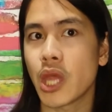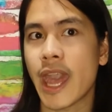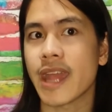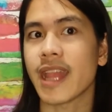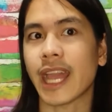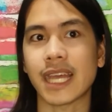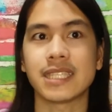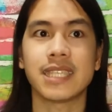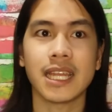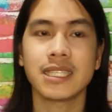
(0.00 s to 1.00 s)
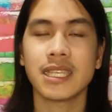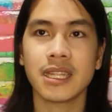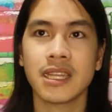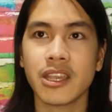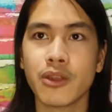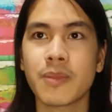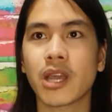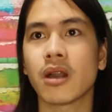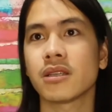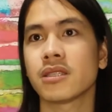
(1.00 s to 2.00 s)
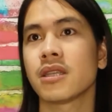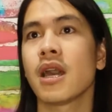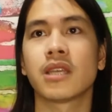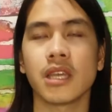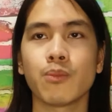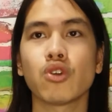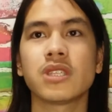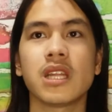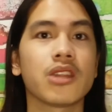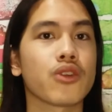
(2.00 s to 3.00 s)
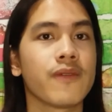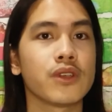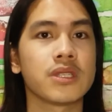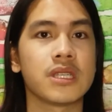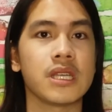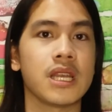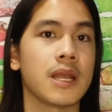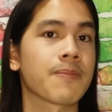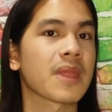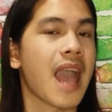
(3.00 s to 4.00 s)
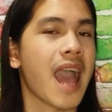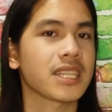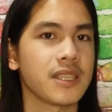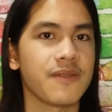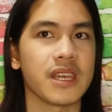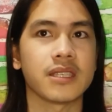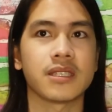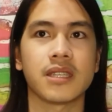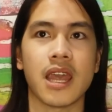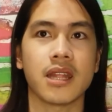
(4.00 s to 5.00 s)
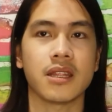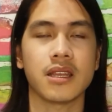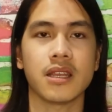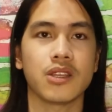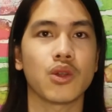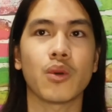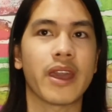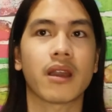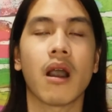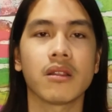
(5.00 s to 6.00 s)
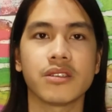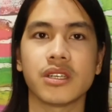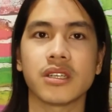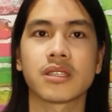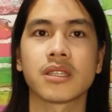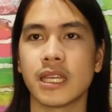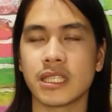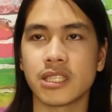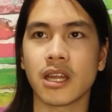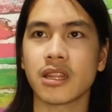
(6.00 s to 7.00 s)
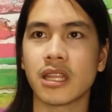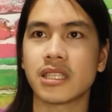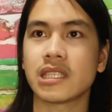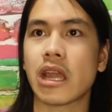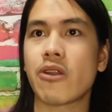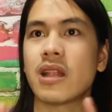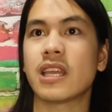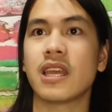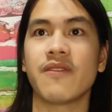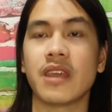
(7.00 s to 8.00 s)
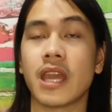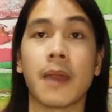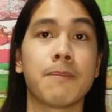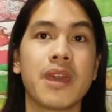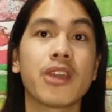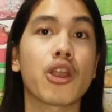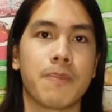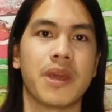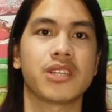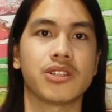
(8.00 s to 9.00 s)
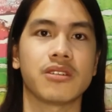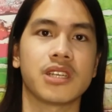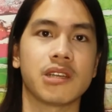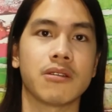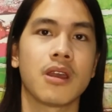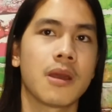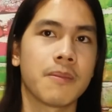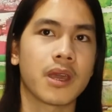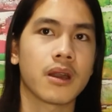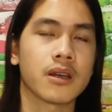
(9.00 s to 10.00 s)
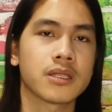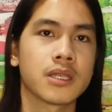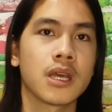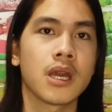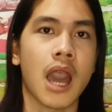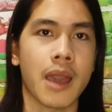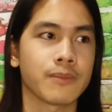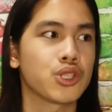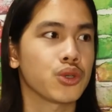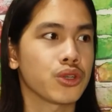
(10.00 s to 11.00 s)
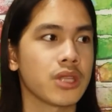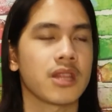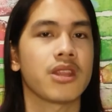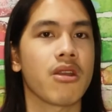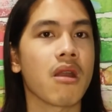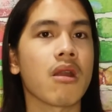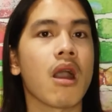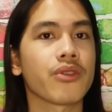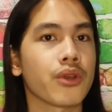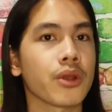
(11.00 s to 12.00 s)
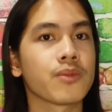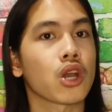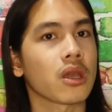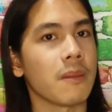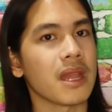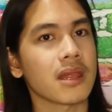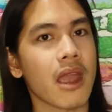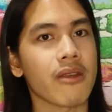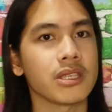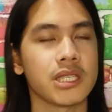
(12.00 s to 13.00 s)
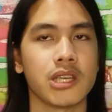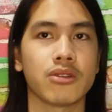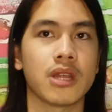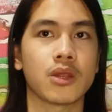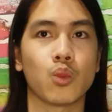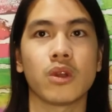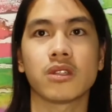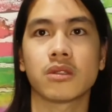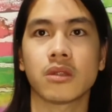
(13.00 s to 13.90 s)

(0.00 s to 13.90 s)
And I can sense in here because he mostly interviews the activist and the you know ecologist it's not necessarily giving a bigger picture here because I'm sure that there are other documentaries here that will